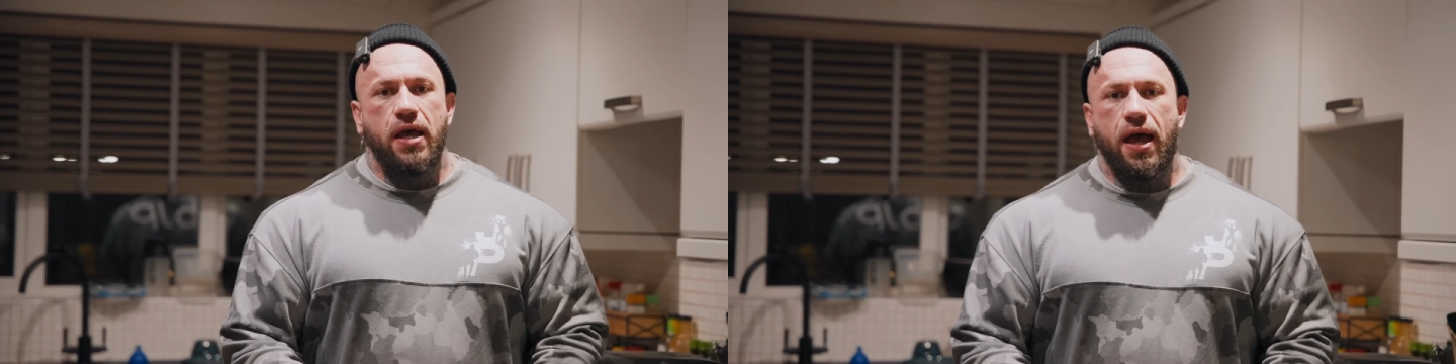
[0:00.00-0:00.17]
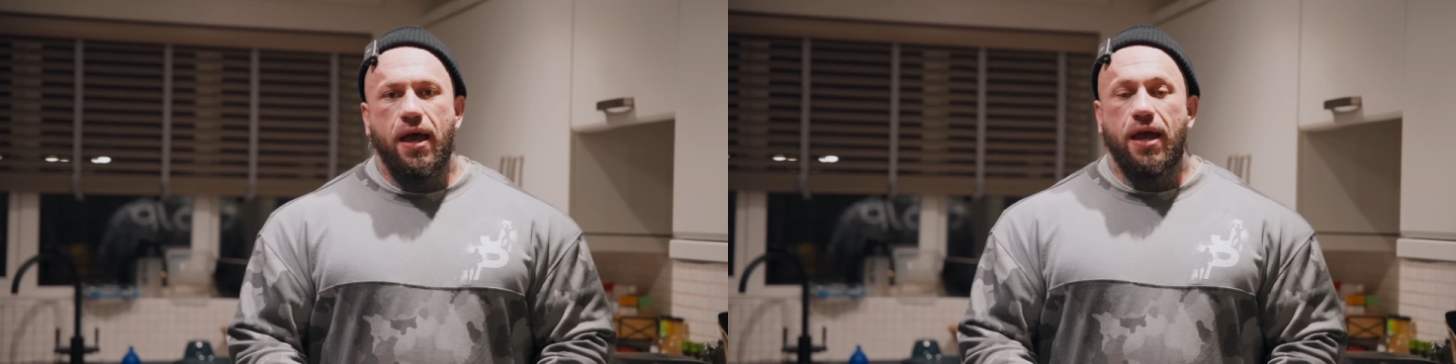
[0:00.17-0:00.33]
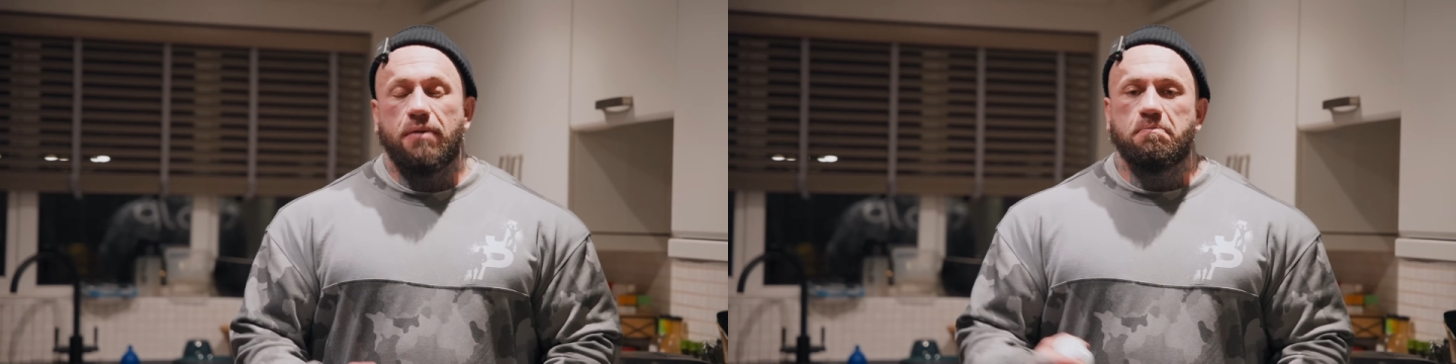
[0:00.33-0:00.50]

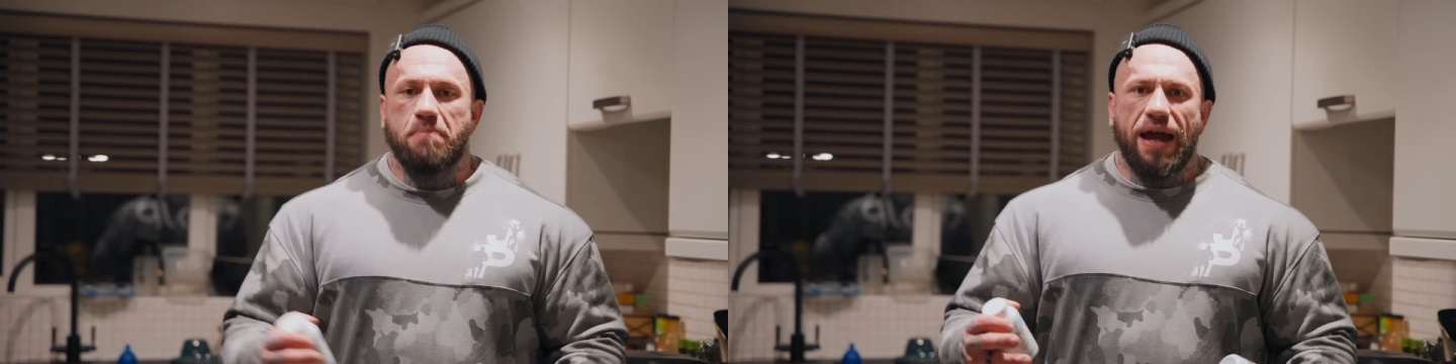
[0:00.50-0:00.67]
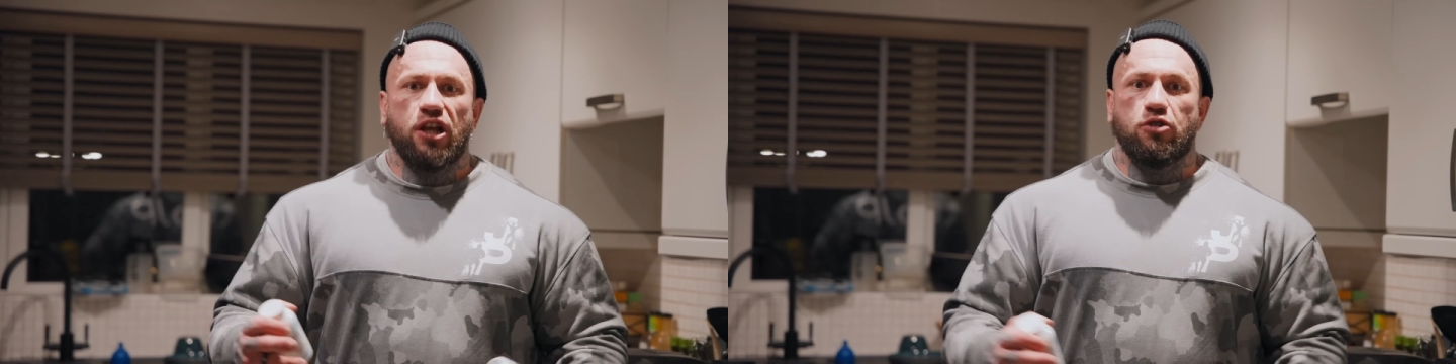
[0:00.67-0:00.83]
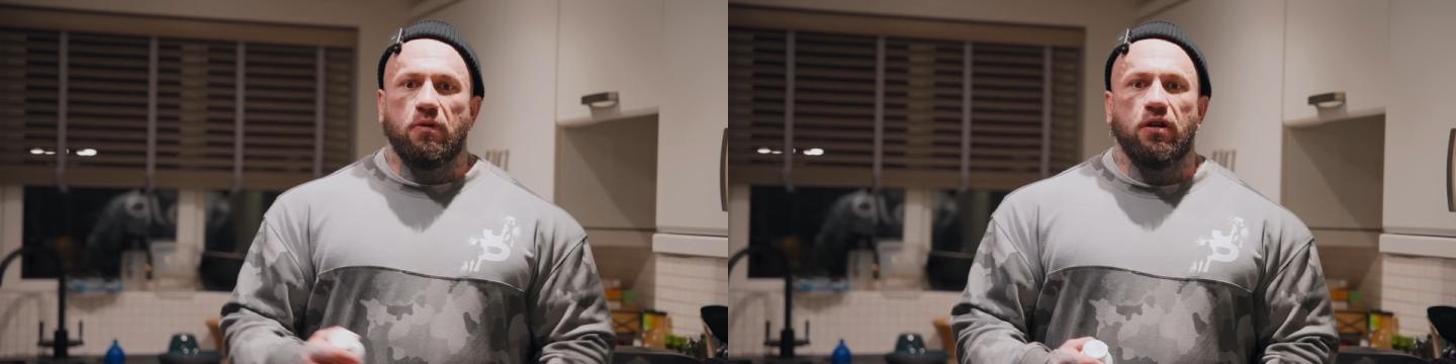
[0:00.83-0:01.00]
and
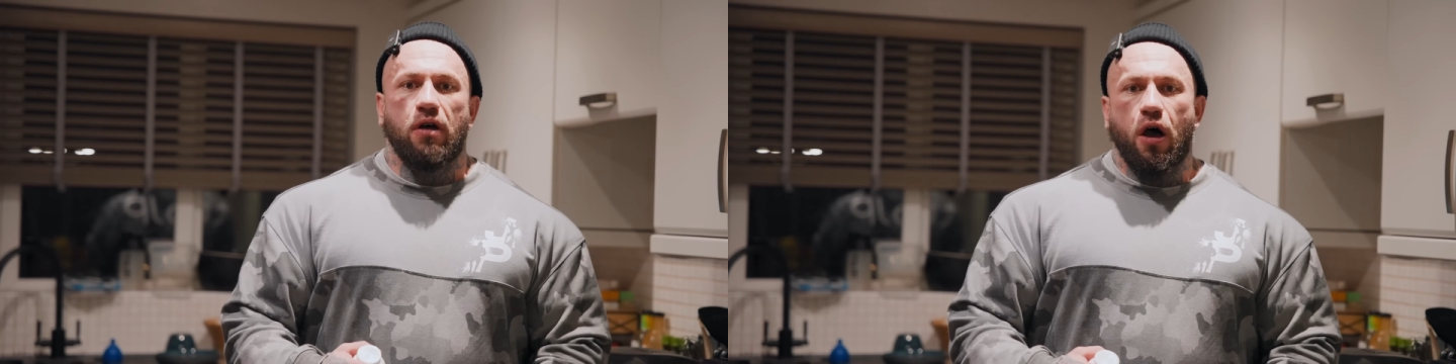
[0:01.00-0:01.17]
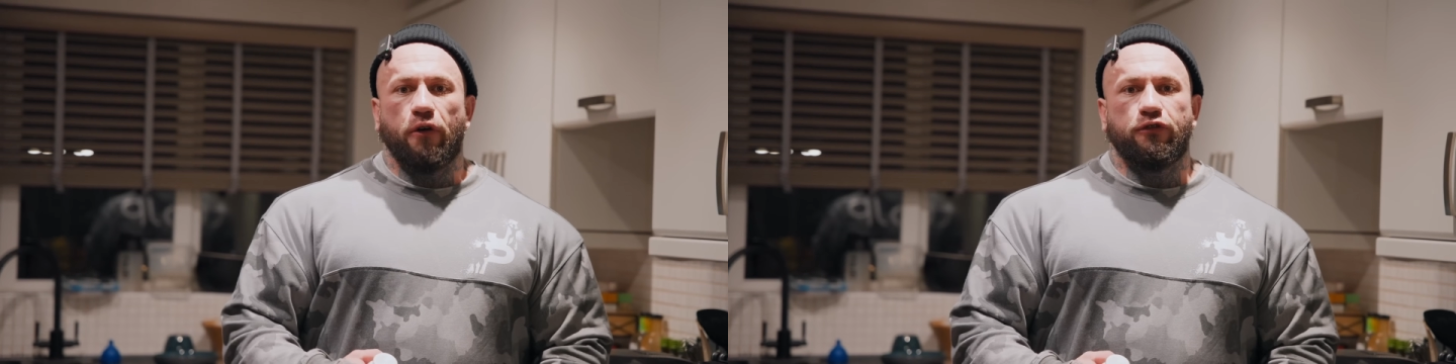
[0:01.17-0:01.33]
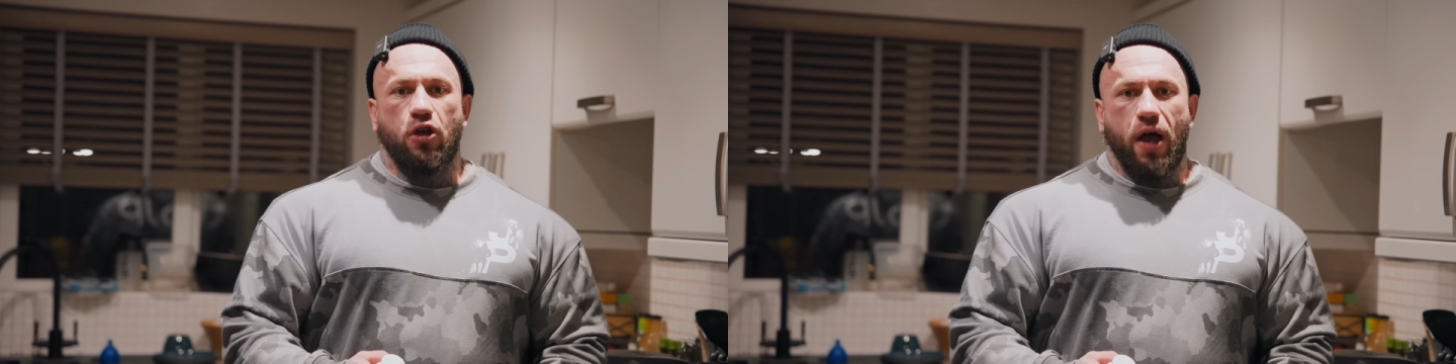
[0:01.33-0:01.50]
management
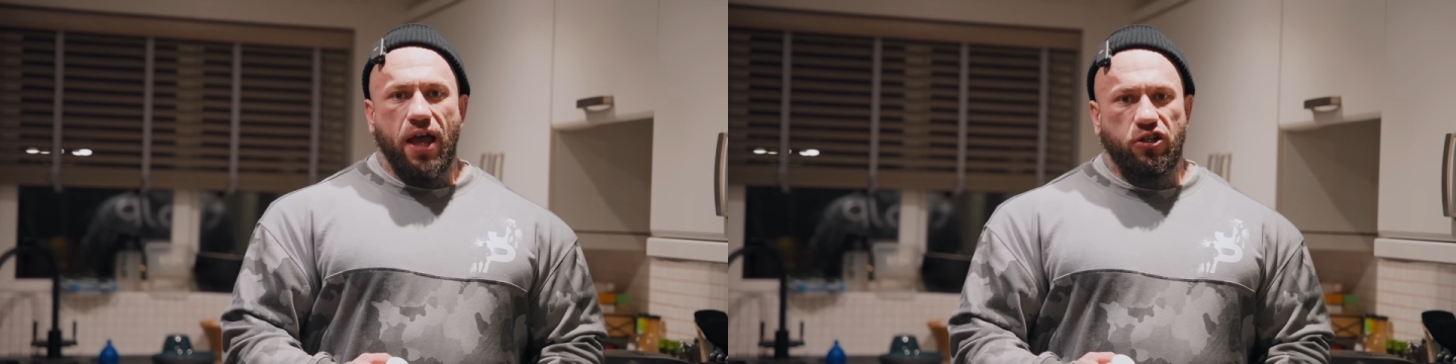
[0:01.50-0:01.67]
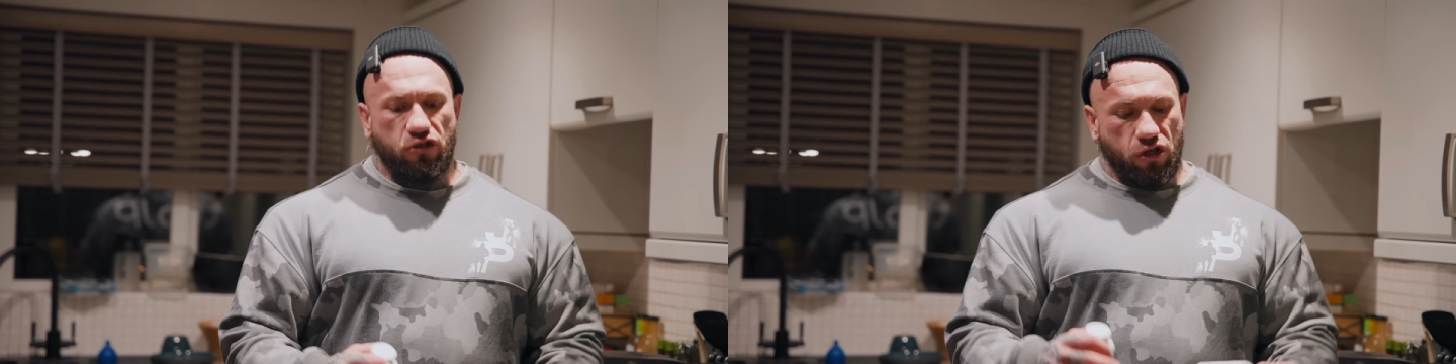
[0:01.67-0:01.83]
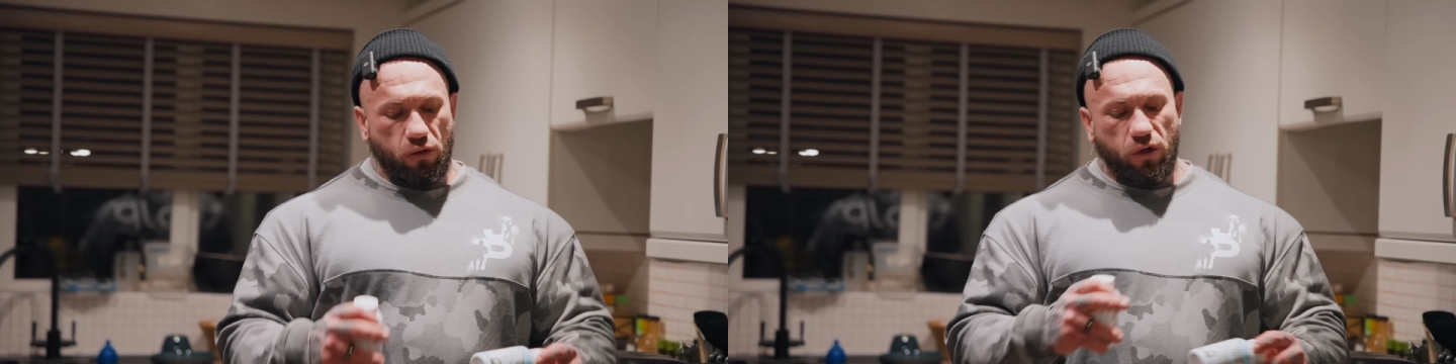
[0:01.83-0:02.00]
of your
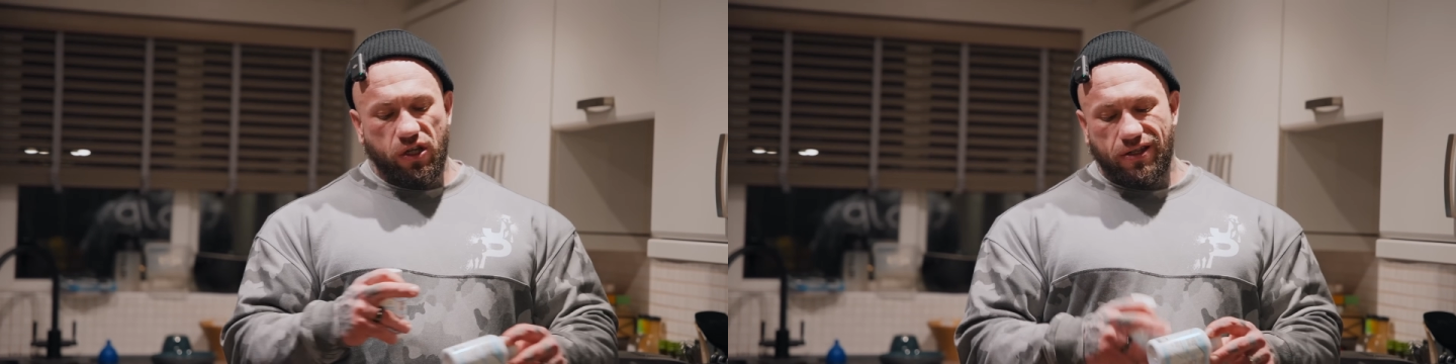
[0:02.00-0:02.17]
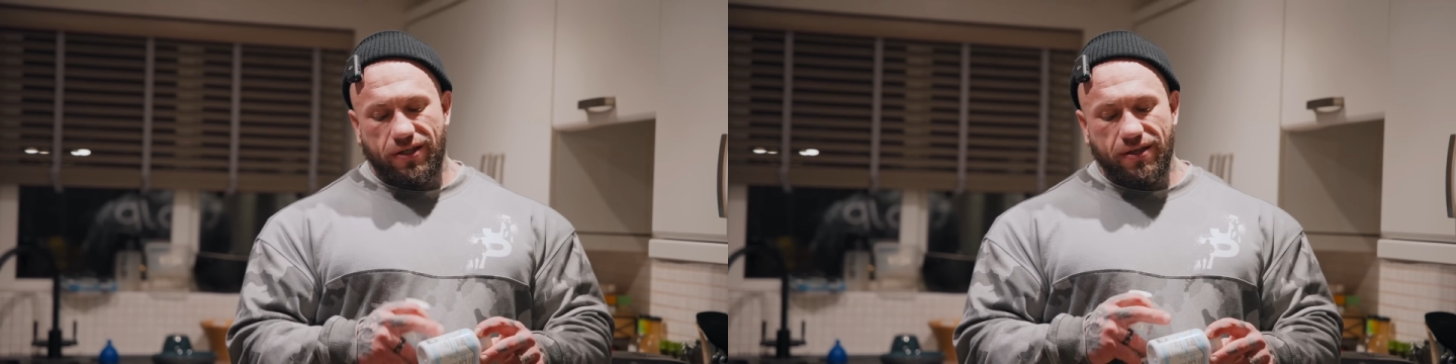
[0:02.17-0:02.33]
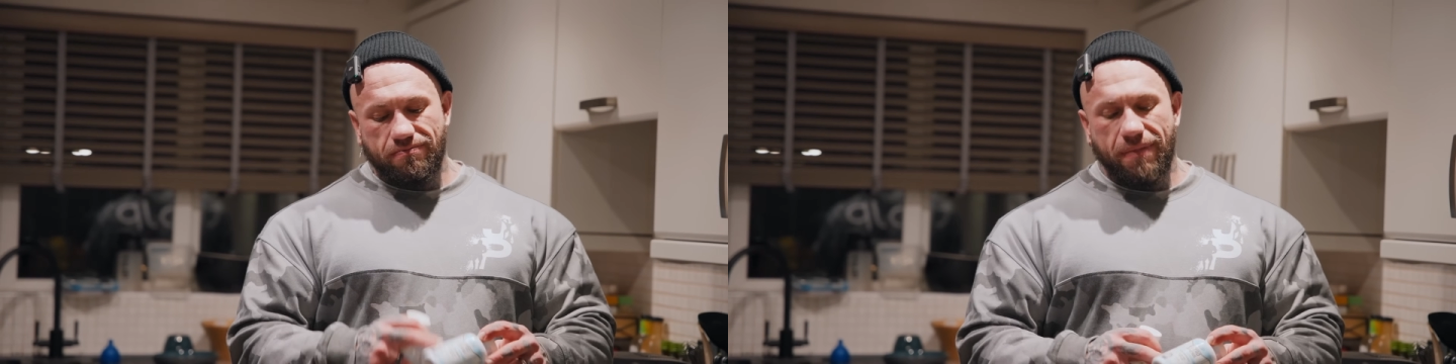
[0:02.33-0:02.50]
estrogen, which
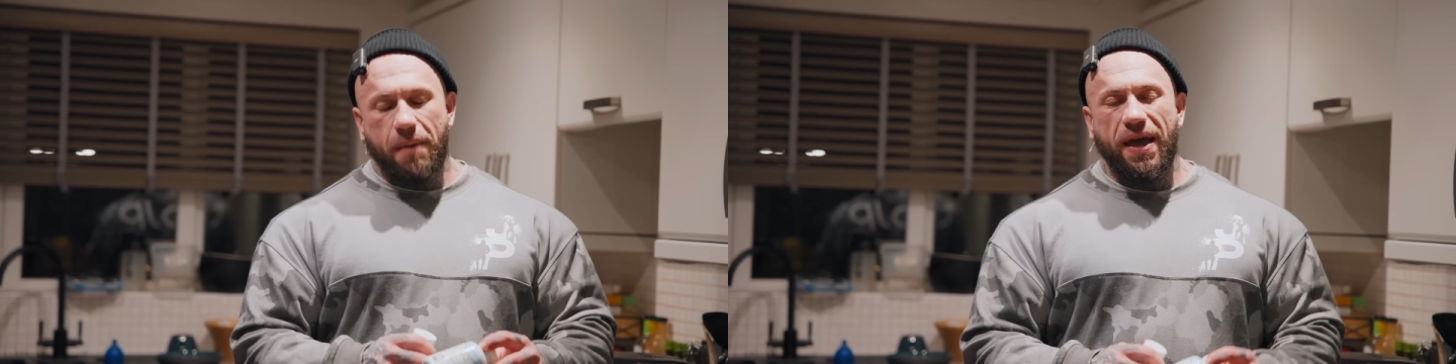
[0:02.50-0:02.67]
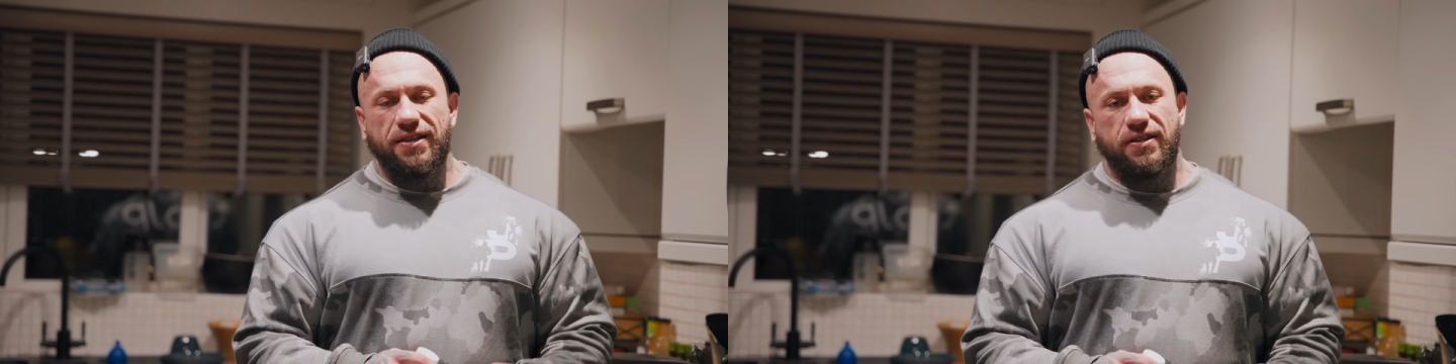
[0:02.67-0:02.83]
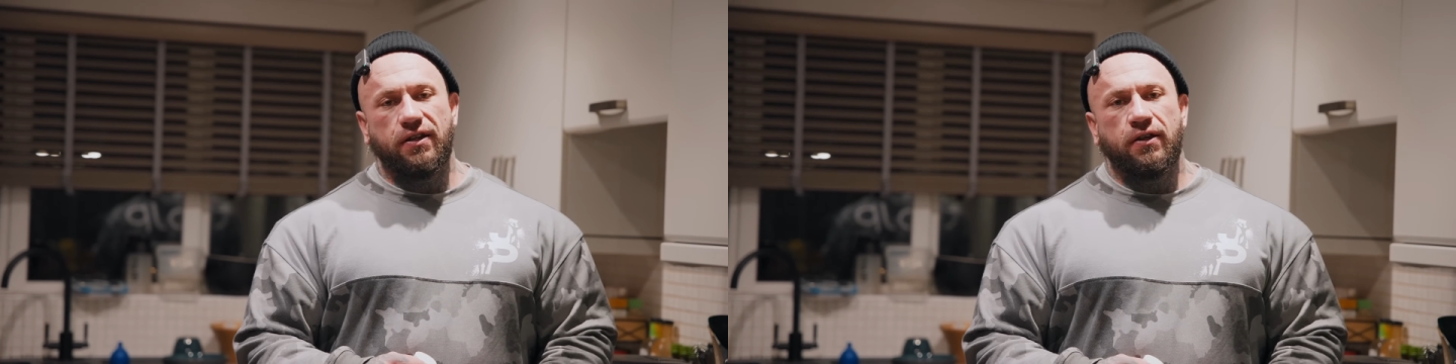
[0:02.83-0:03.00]
is
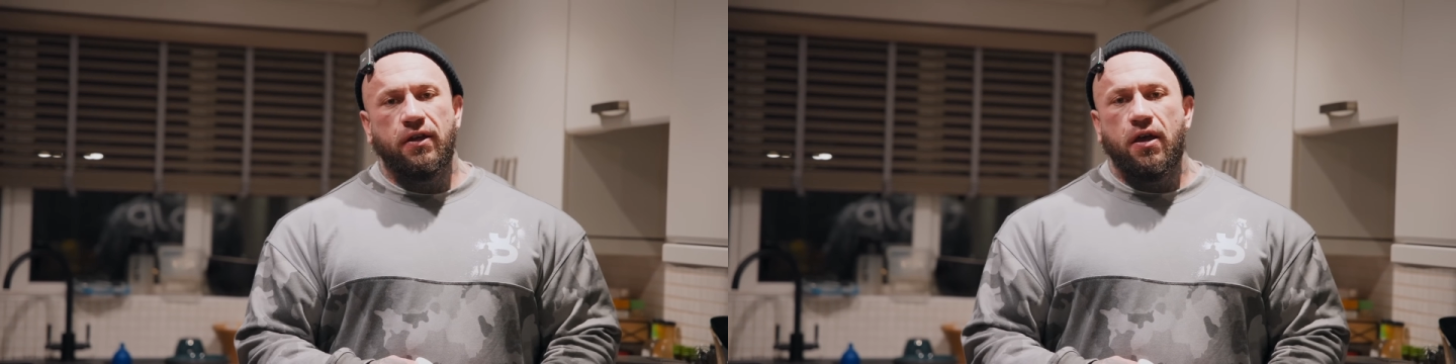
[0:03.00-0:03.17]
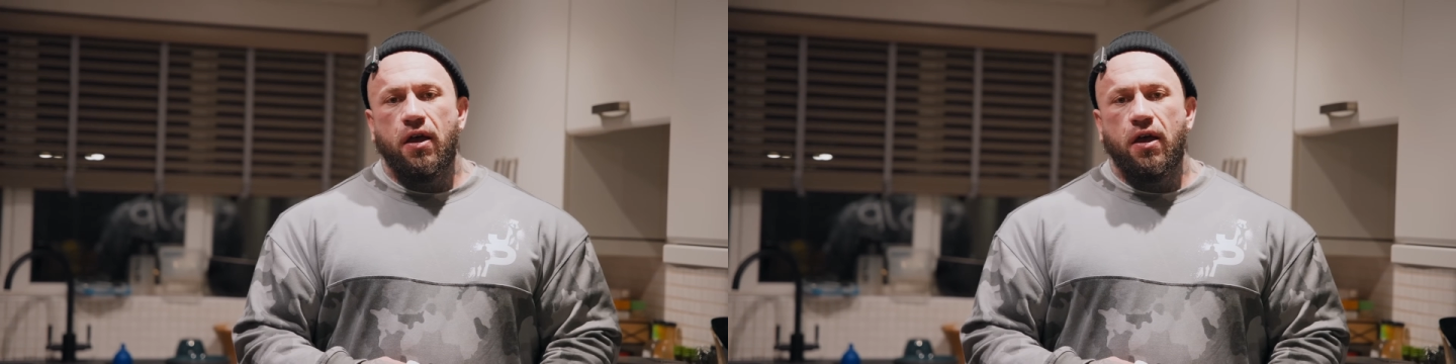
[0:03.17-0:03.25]
amazing.